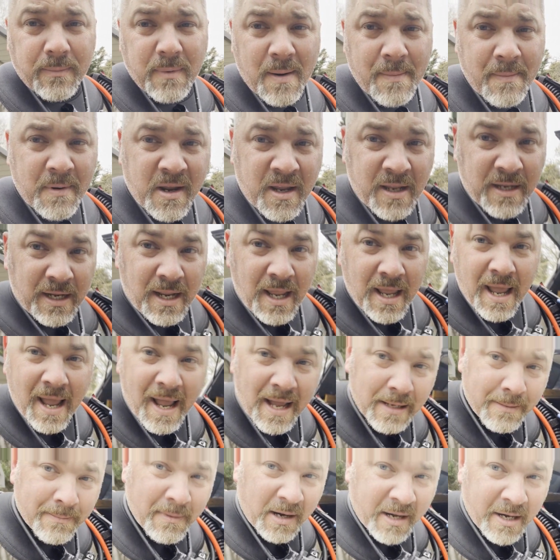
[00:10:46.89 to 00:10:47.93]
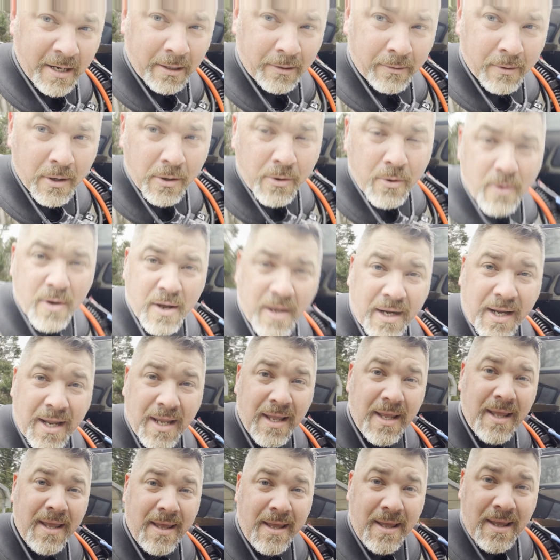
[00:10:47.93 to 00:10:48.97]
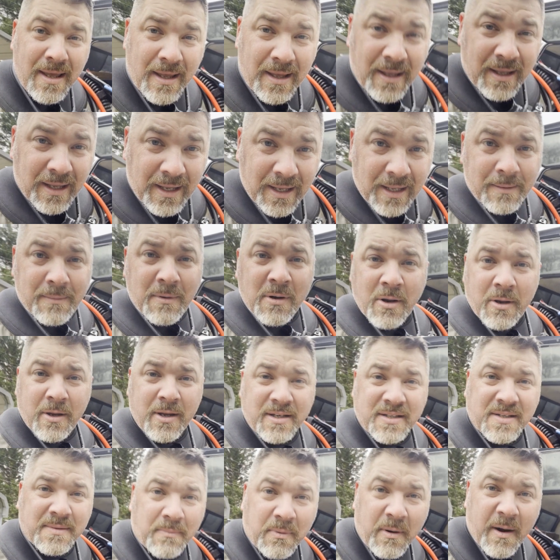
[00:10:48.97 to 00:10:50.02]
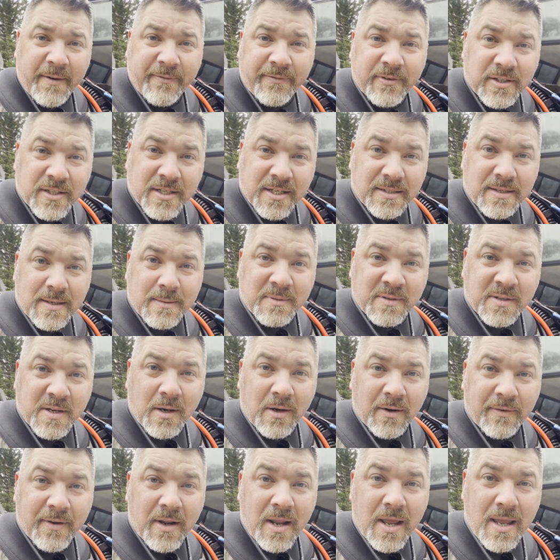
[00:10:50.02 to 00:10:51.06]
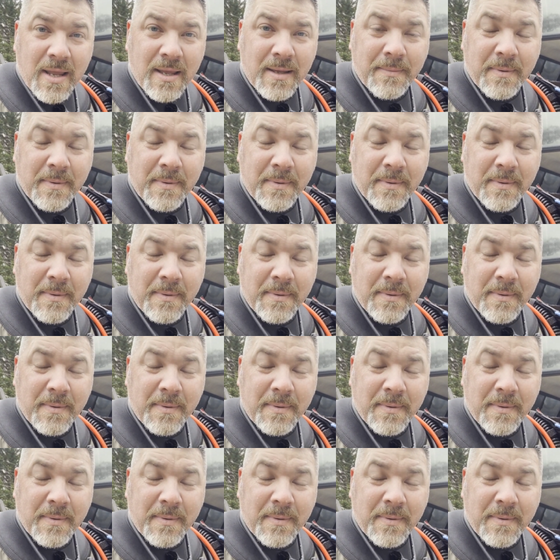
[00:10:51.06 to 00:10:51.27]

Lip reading: But I'm going to get out of my gear real quick and I'm gonna go get some breakfast because I'm starving.